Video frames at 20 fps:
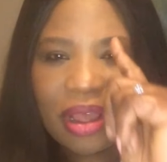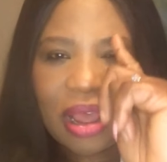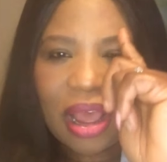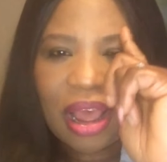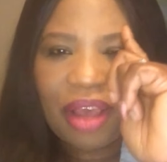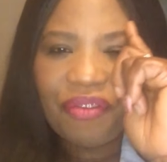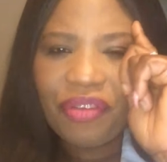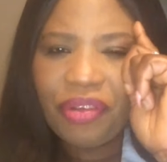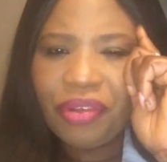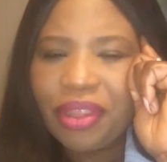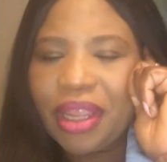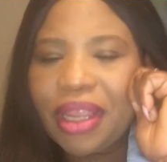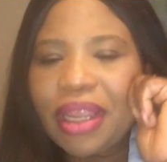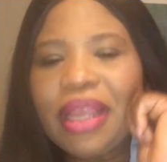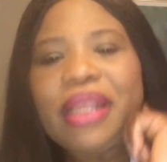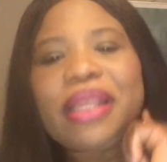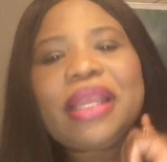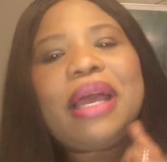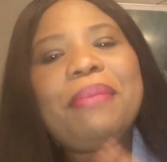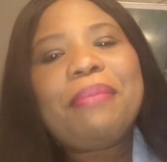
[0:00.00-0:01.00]
Have you
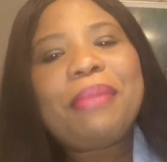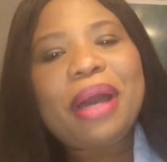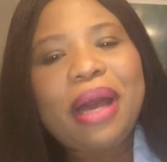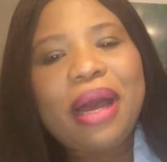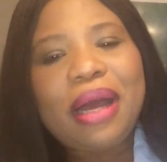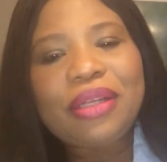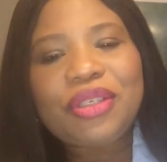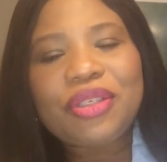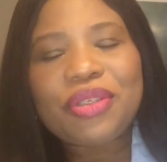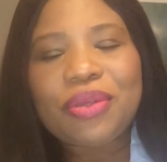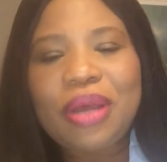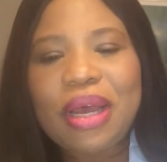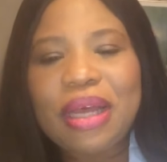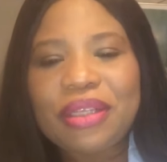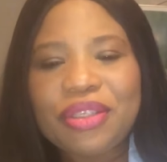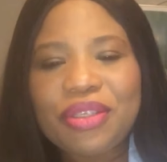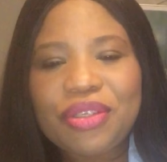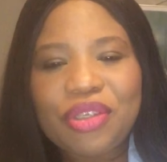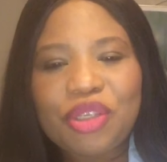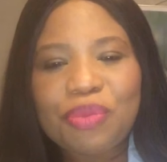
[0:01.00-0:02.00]
taken time out to
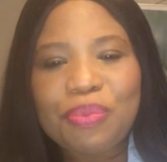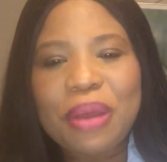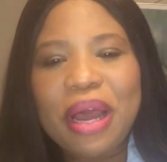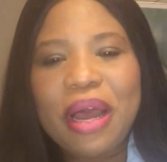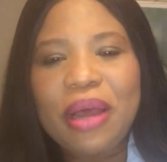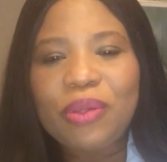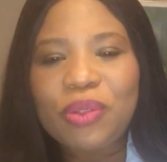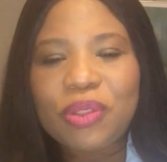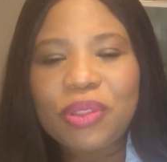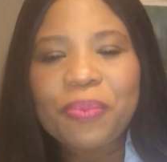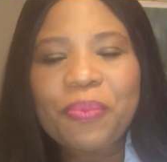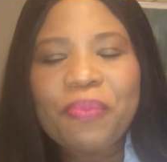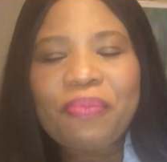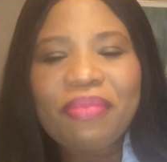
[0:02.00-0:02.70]
ask your spouse,